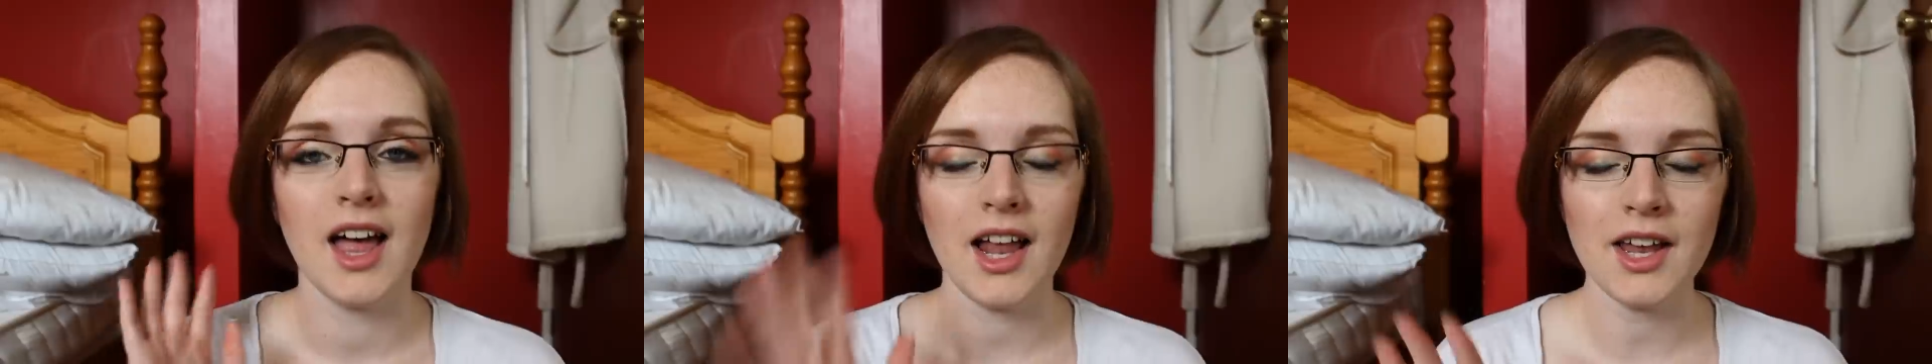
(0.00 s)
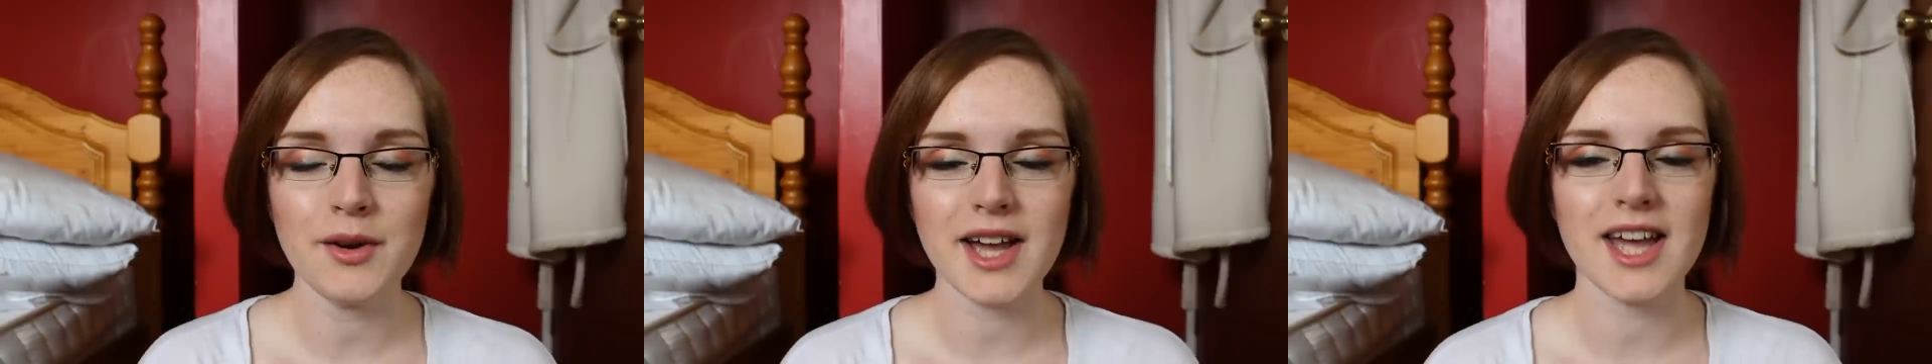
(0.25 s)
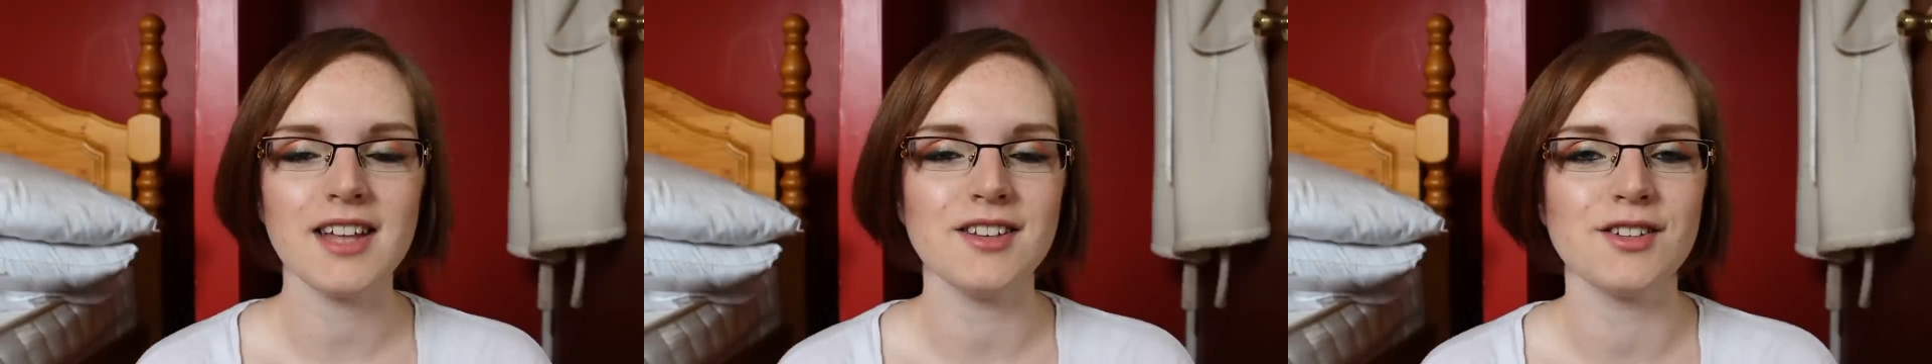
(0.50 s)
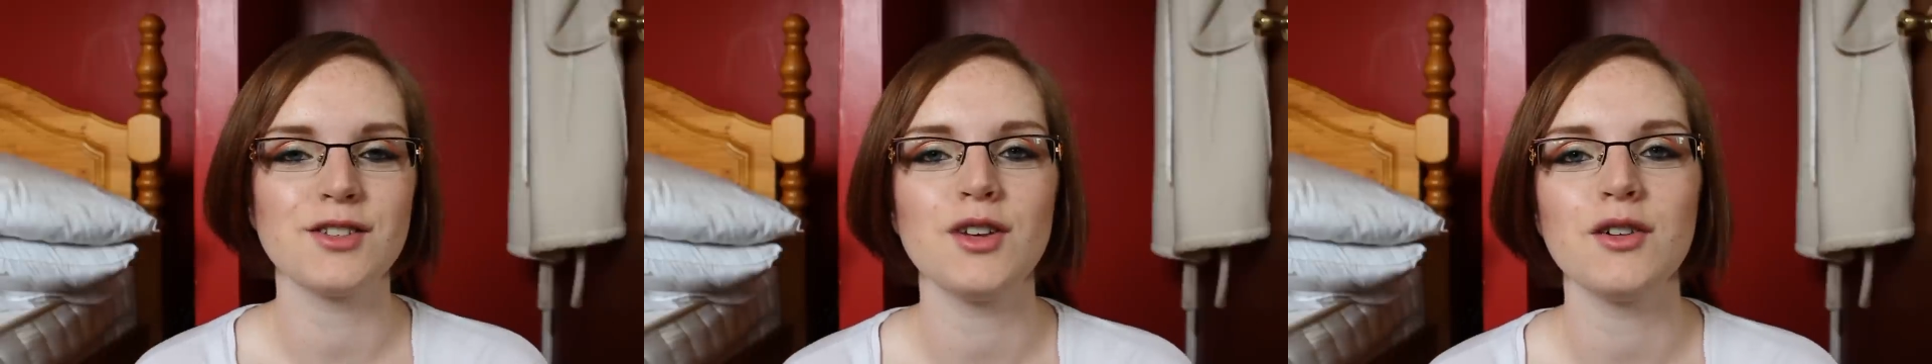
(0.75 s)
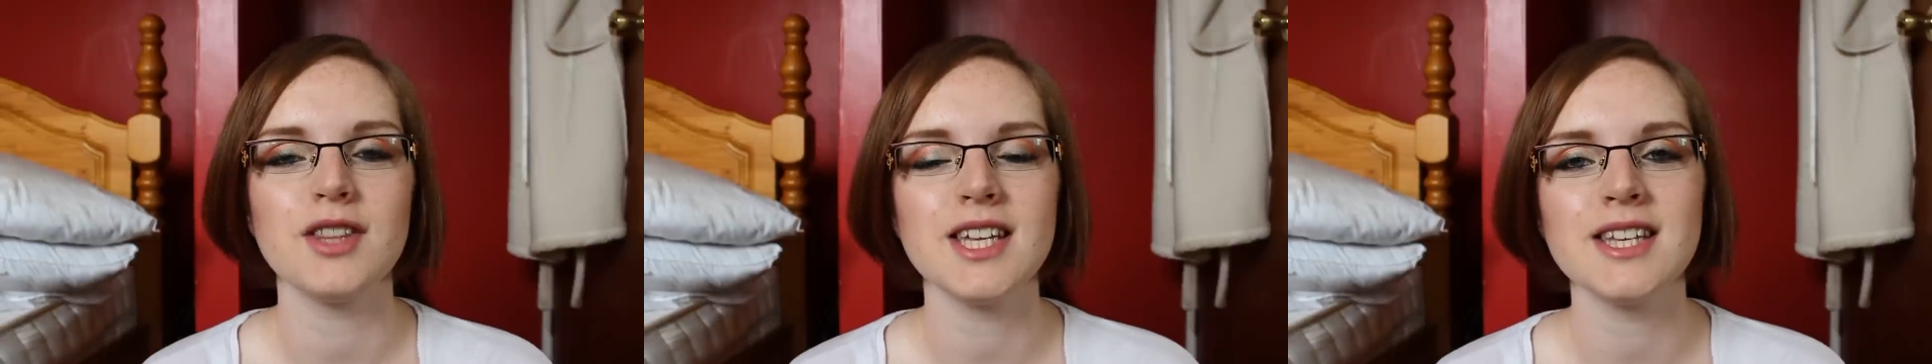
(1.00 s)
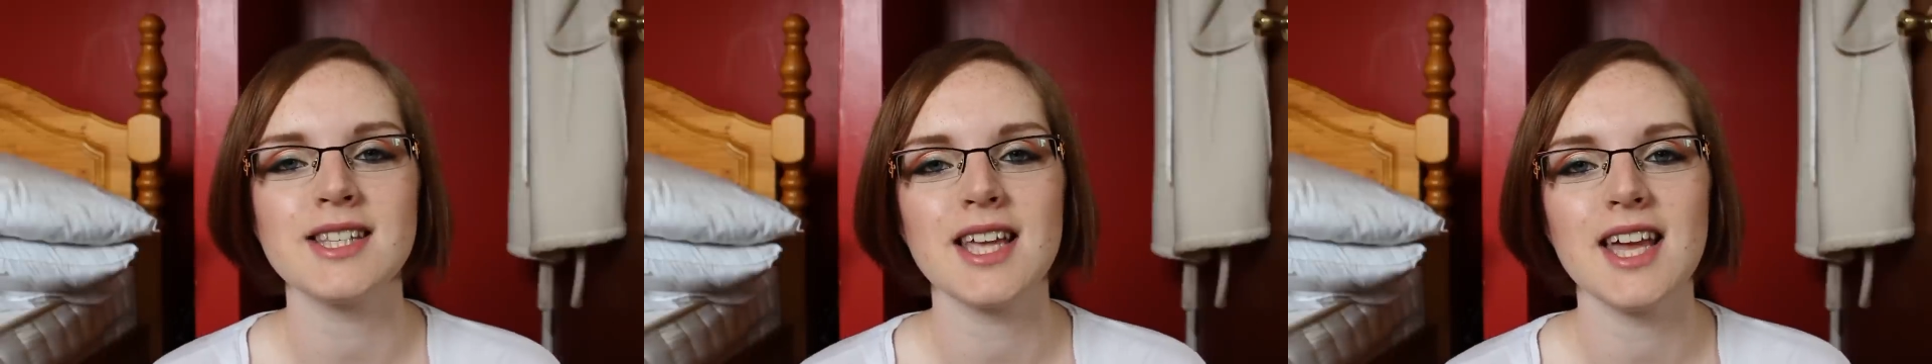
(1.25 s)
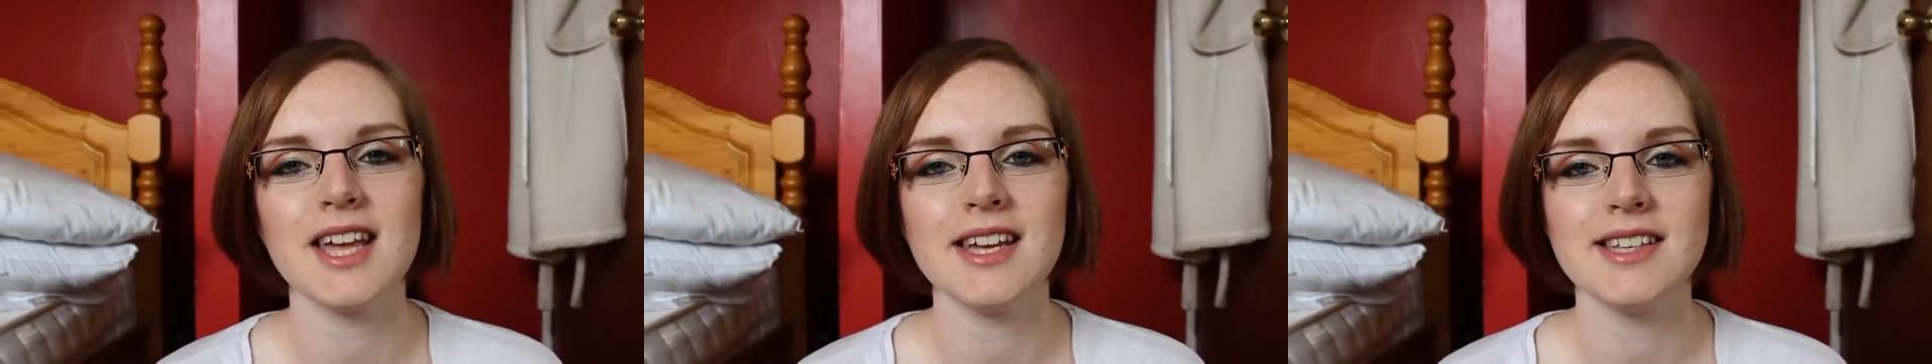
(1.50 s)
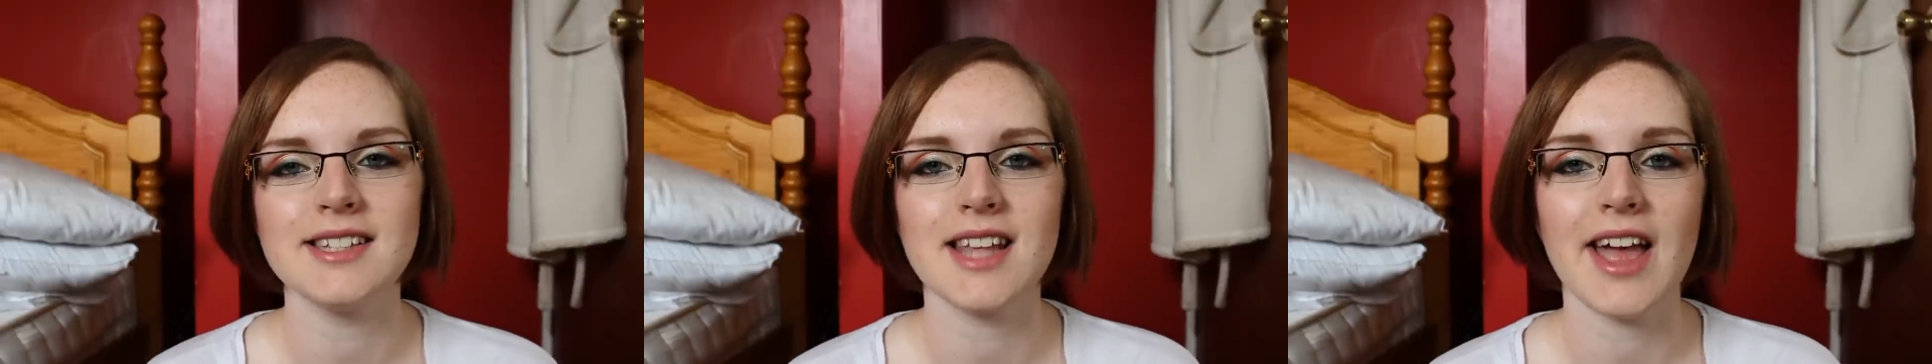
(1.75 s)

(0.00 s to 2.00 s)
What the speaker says: Hello again, so this is